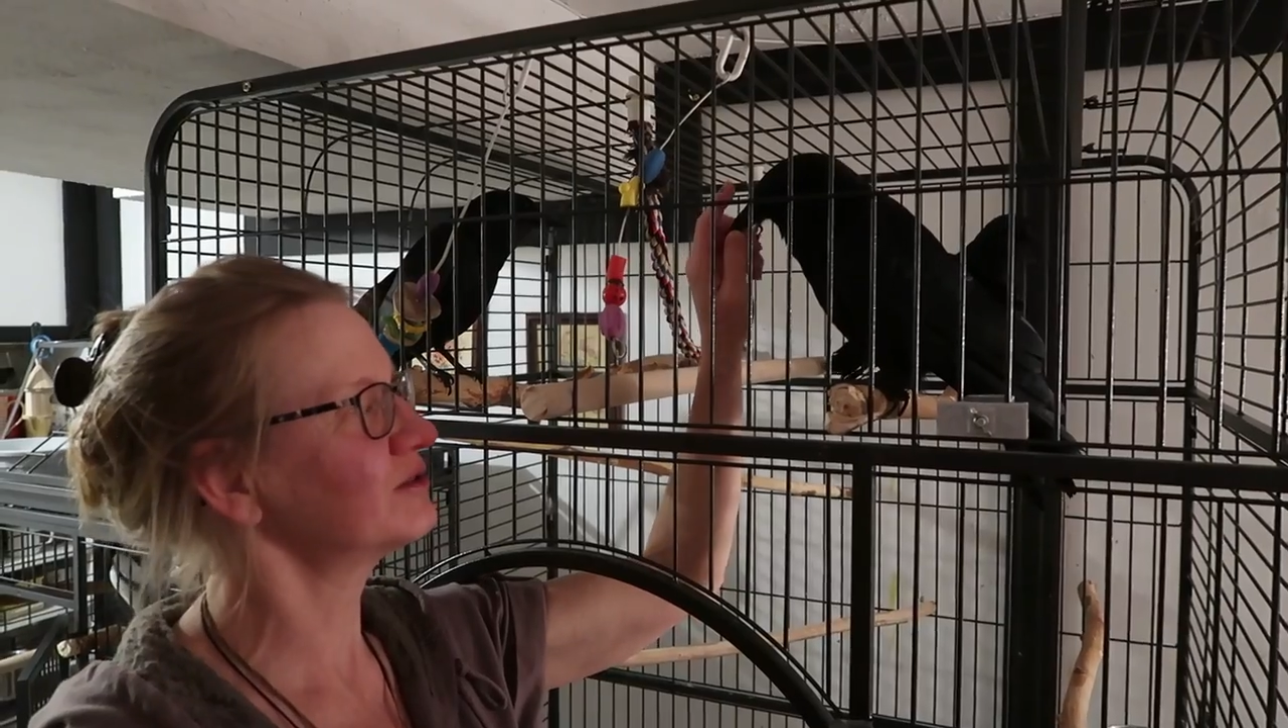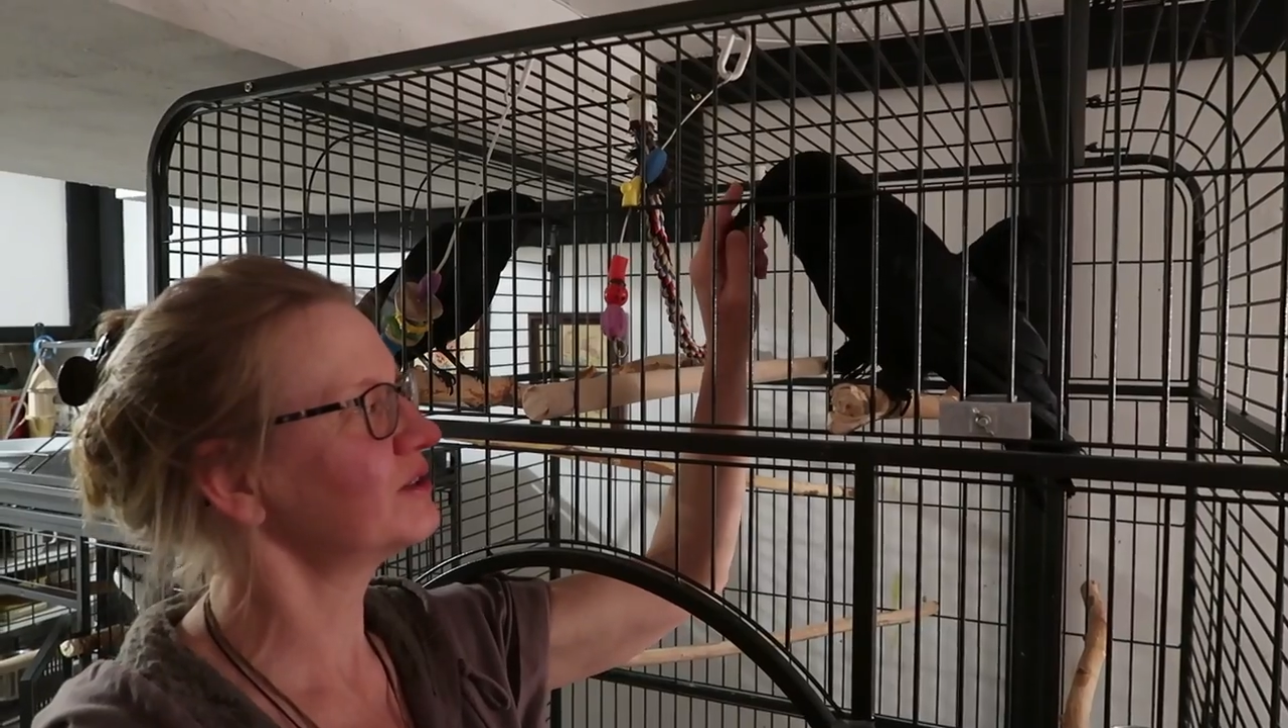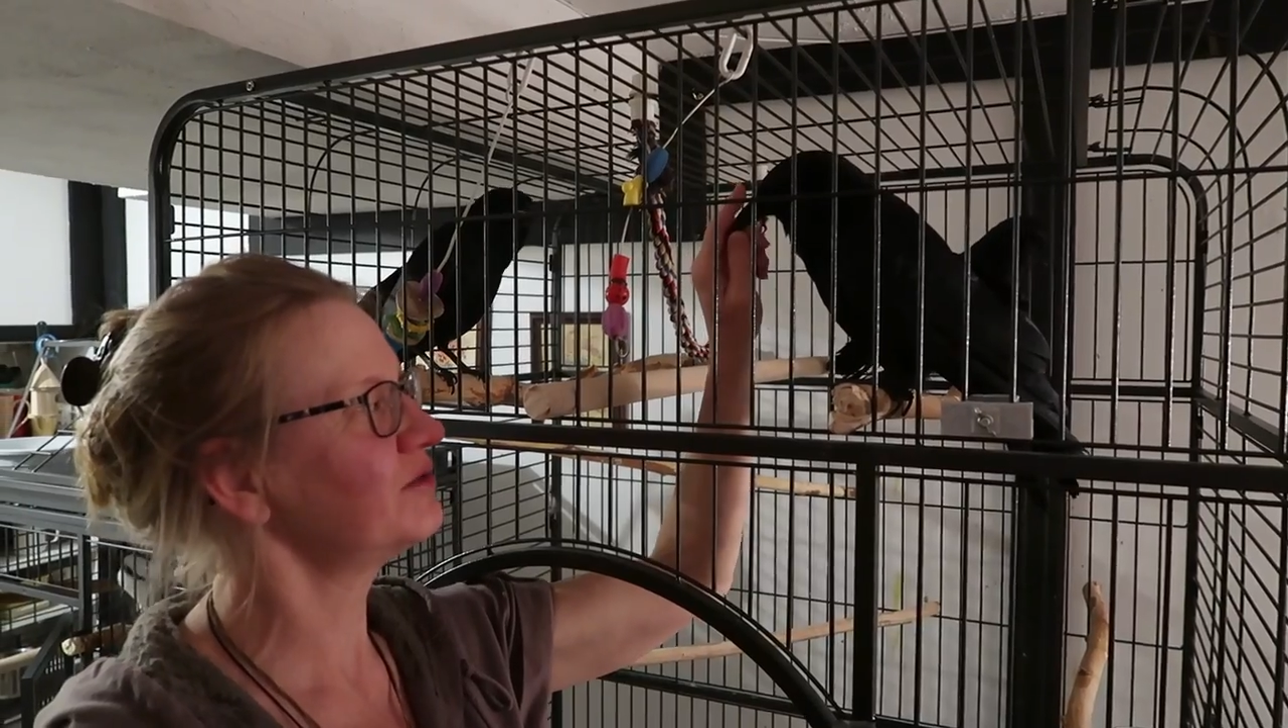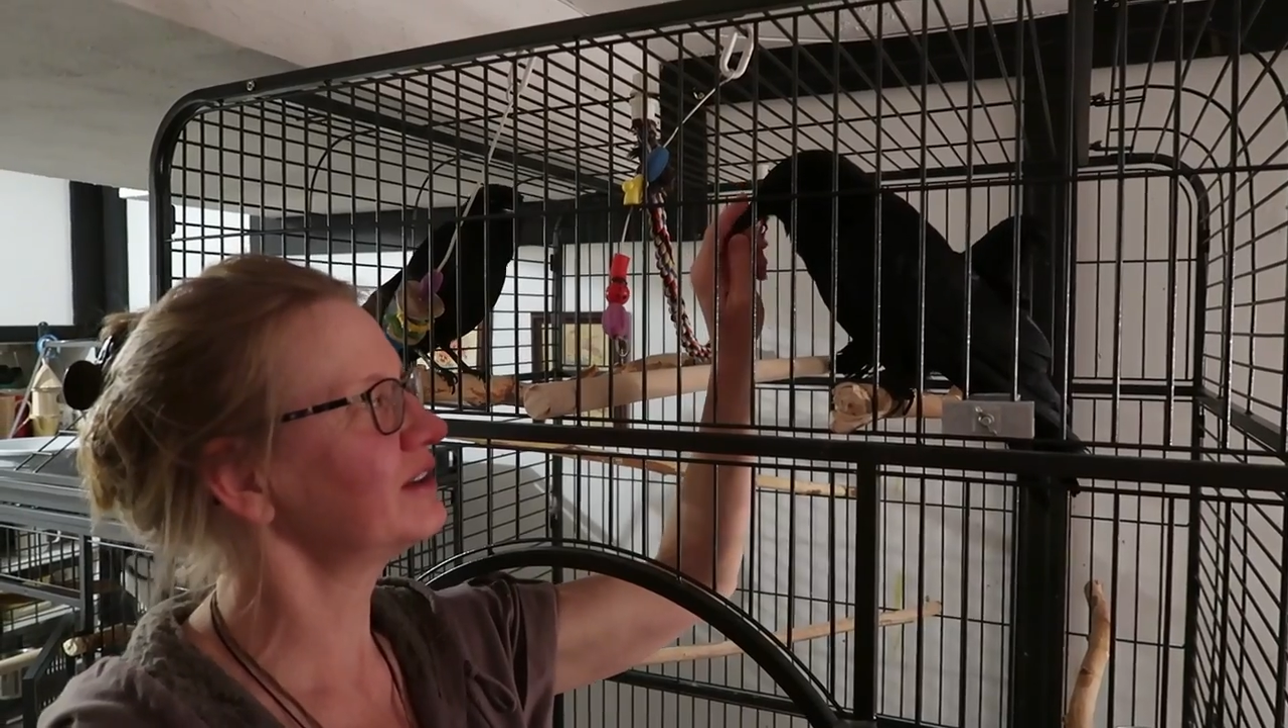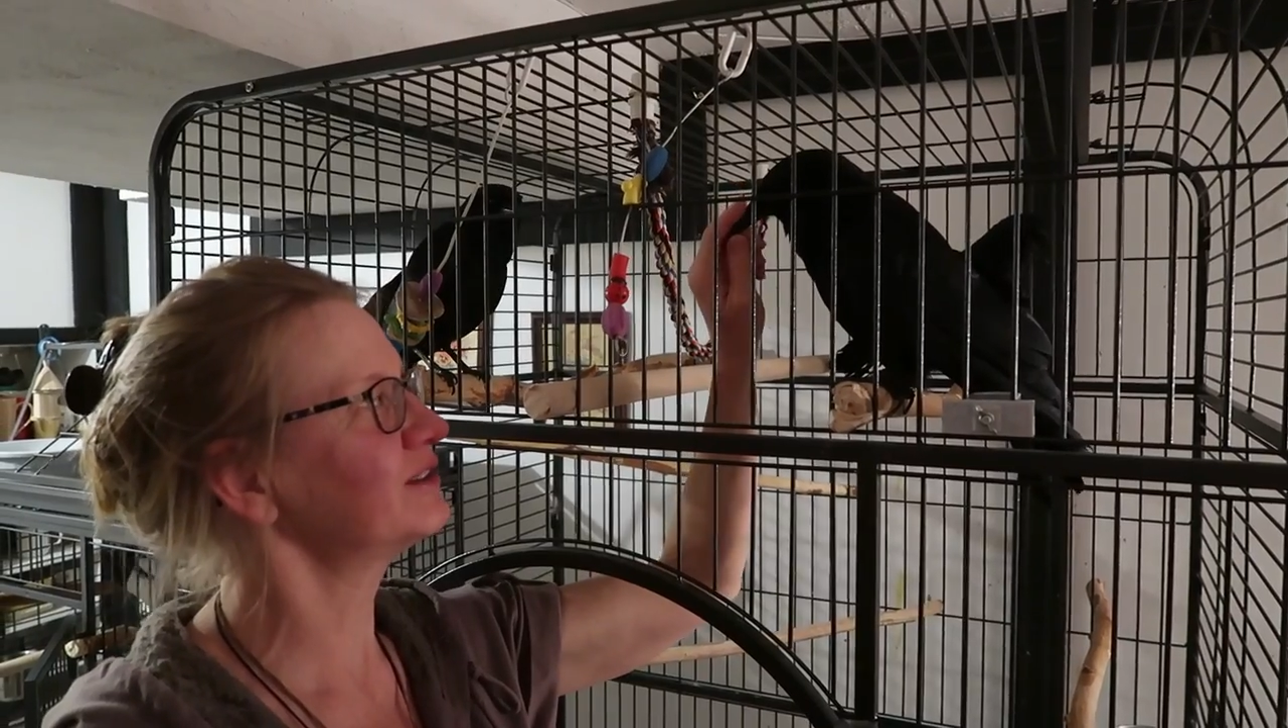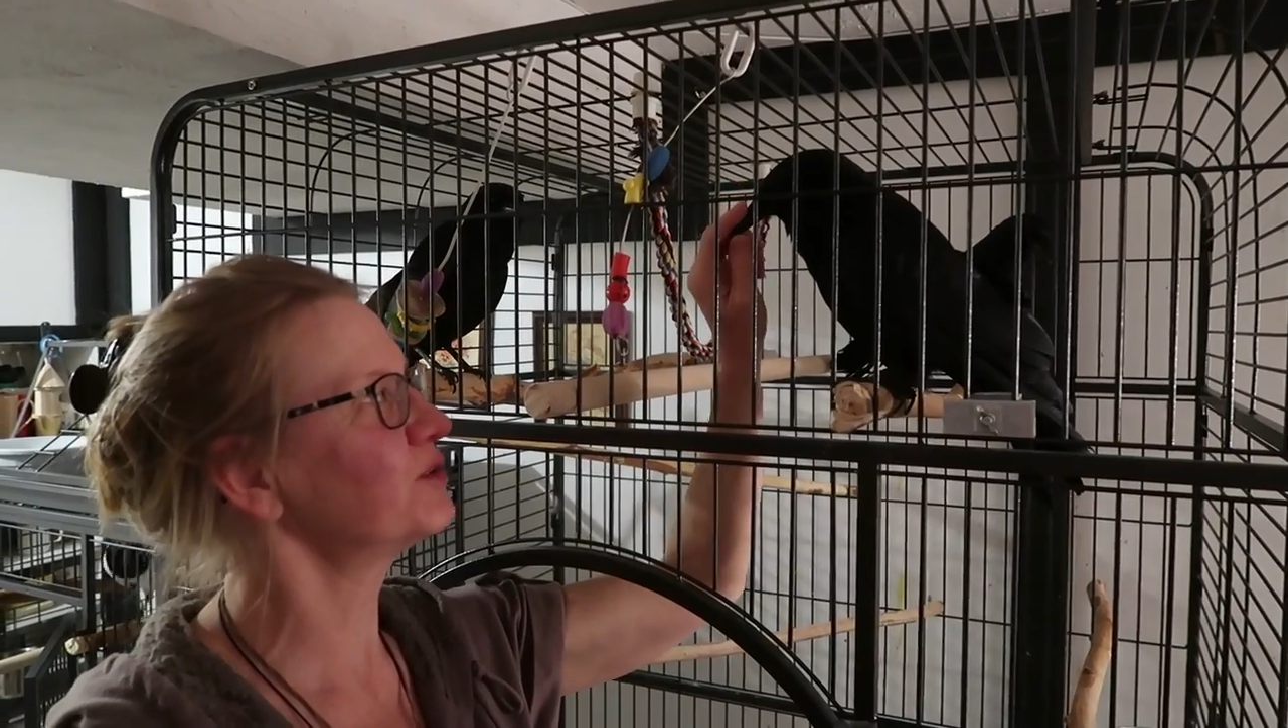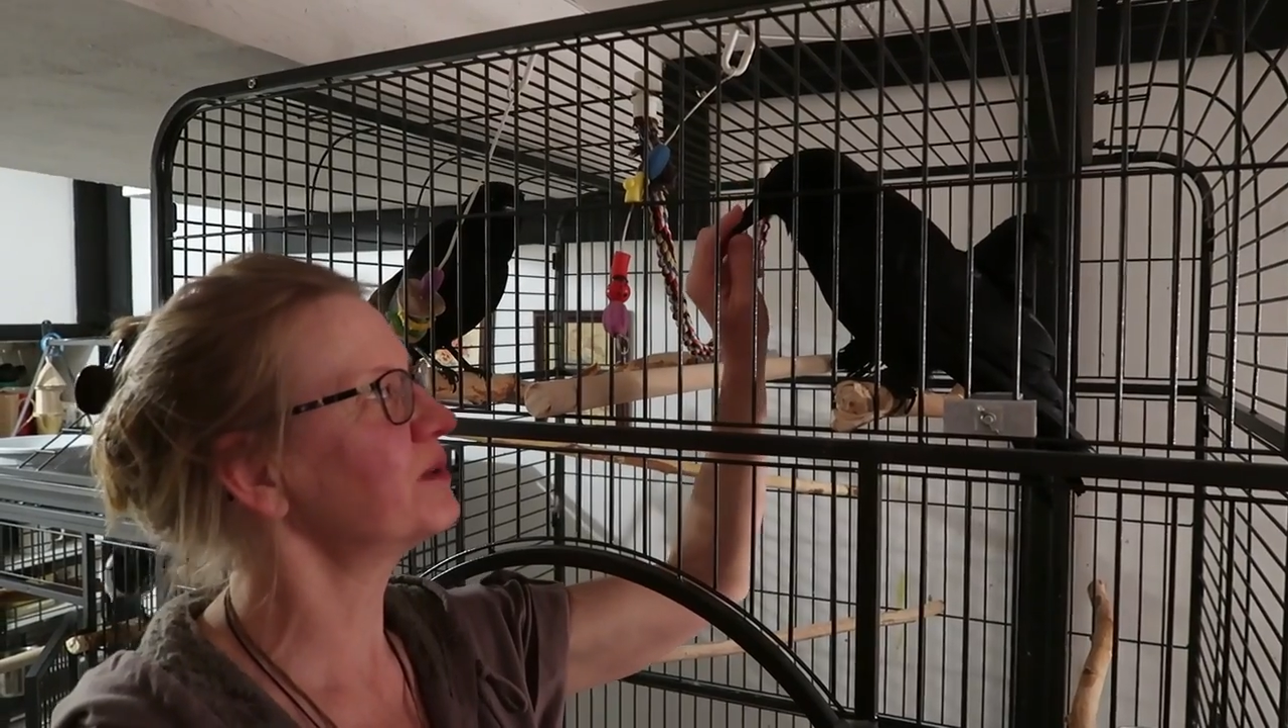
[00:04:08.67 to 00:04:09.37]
So I feel so